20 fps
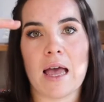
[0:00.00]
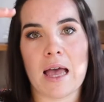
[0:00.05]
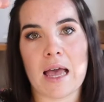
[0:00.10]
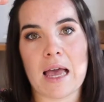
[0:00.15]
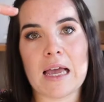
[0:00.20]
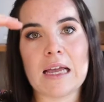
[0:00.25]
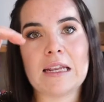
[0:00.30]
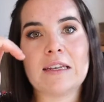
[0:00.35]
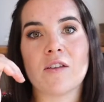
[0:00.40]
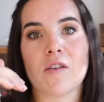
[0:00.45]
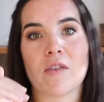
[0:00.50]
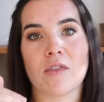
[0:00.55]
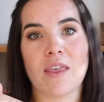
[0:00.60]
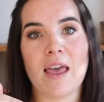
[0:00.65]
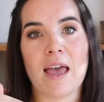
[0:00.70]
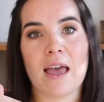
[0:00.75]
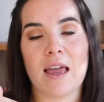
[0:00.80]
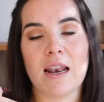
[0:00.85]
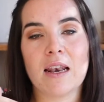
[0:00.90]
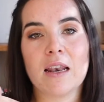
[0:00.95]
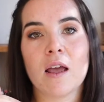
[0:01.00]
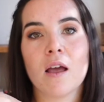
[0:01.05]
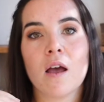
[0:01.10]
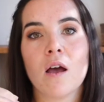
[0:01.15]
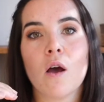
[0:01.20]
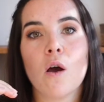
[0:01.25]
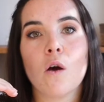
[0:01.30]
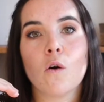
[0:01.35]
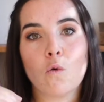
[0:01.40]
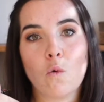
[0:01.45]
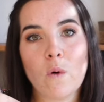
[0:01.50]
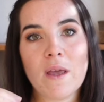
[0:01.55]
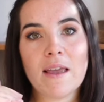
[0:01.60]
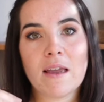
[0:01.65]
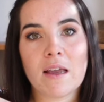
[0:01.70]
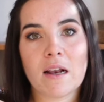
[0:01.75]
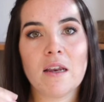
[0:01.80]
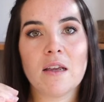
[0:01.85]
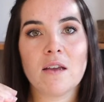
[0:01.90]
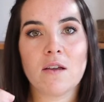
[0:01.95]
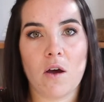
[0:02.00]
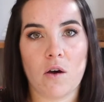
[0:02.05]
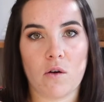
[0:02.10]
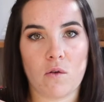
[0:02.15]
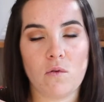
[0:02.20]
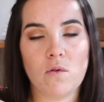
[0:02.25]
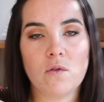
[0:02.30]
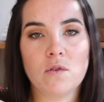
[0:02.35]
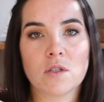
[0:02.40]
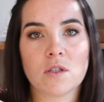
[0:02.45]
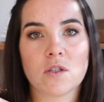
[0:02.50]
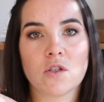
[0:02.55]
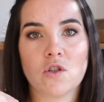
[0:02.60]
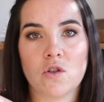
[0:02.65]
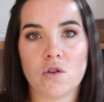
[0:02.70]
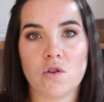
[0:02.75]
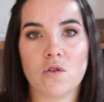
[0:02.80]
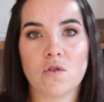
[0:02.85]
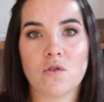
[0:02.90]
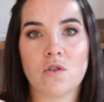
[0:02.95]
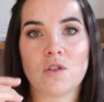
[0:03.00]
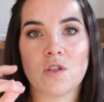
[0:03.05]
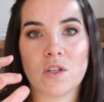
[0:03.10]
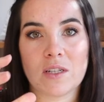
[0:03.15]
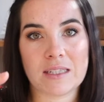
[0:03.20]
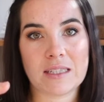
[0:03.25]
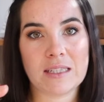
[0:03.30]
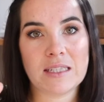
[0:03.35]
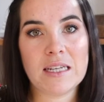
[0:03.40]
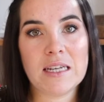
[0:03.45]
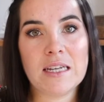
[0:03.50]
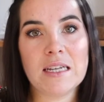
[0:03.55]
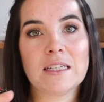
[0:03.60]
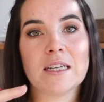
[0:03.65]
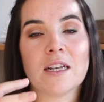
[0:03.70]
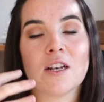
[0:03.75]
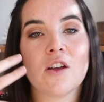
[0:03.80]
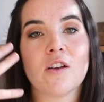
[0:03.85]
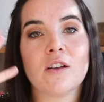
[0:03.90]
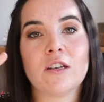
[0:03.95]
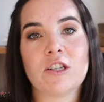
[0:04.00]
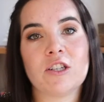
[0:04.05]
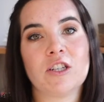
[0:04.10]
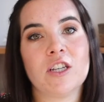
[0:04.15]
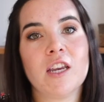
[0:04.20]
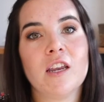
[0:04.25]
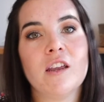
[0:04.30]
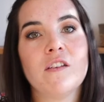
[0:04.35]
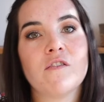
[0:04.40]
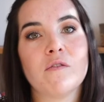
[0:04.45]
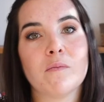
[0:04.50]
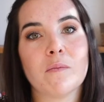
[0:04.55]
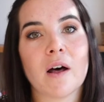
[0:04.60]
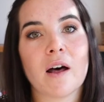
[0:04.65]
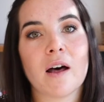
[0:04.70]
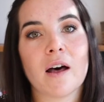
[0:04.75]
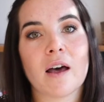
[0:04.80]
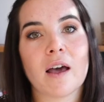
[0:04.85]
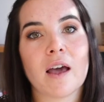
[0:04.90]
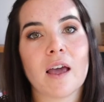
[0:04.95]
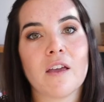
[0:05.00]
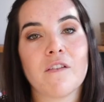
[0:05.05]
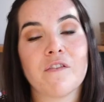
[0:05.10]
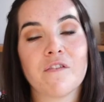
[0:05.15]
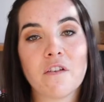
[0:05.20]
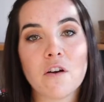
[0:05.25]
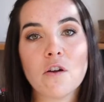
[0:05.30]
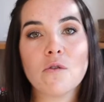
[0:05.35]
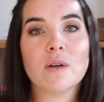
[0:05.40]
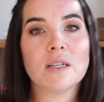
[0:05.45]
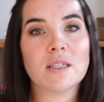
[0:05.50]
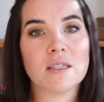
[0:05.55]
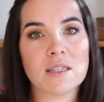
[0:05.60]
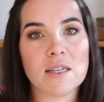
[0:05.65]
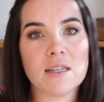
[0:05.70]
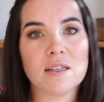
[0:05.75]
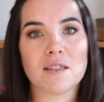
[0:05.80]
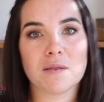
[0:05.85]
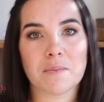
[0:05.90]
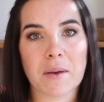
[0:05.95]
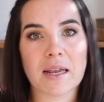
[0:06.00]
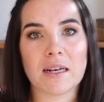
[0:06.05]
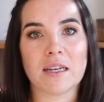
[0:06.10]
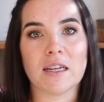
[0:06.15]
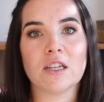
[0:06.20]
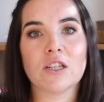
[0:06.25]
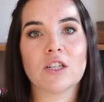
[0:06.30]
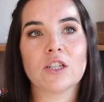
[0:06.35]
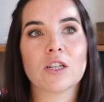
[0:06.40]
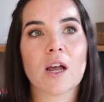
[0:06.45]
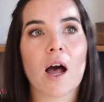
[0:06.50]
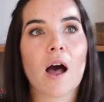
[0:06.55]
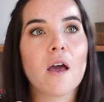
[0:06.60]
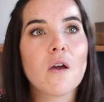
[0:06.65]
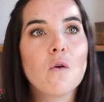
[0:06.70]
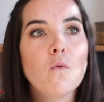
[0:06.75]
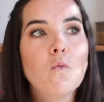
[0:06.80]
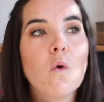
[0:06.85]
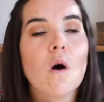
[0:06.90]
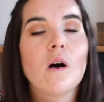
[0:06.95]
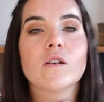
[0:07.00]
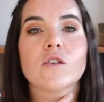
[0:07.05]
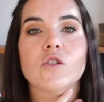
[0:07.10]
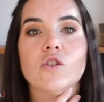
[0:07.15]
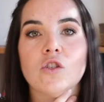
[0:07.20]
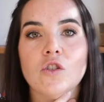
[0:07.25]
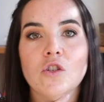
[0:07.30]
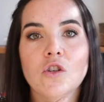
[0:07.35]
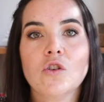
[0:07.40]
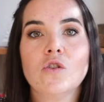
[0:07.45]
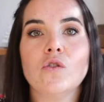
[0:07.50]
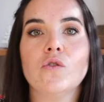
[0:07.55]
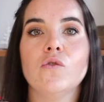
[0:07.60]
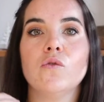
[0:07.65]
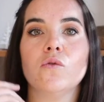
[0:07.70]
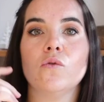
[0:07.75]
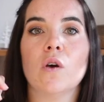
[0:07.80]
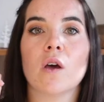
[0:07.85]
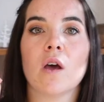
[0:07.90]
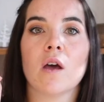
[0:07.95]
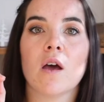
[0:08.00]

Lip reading: And then weekly goals to succeed and achieve my fluency in Spanish. I want to